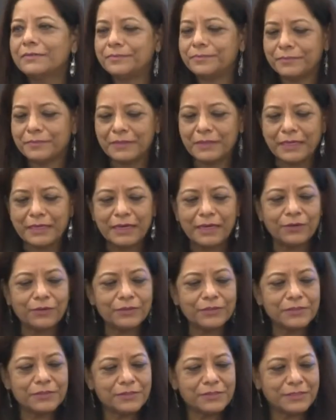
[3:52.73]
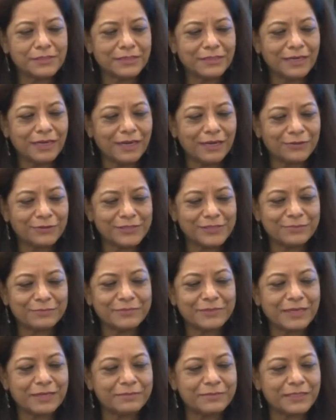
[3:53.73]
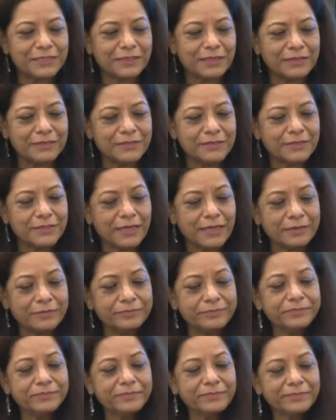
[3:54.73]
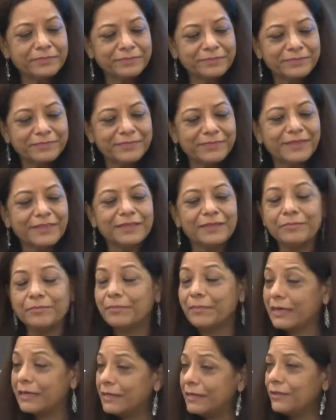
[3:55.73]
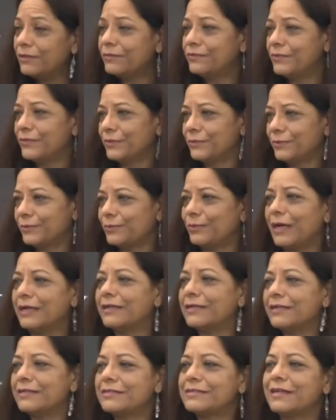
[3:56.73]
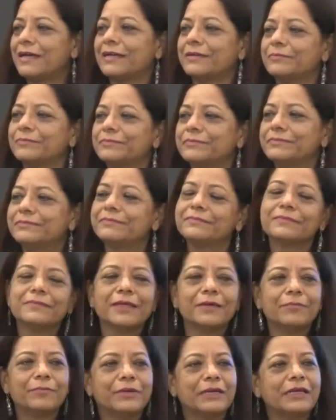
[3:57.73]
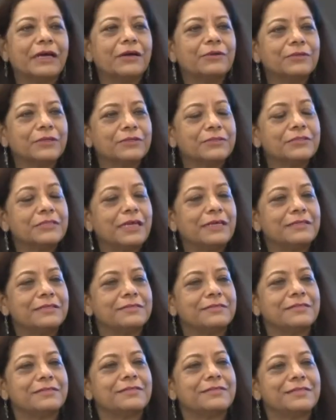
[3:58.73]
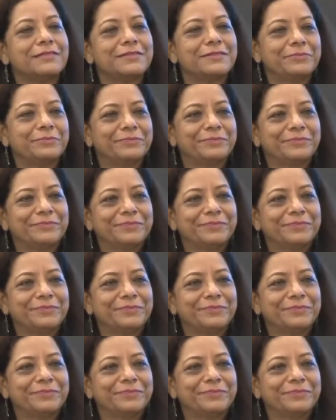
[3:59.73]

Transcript: And then I also see how sometimes at lunchtime, many of you, one at a time, bring out your challenges.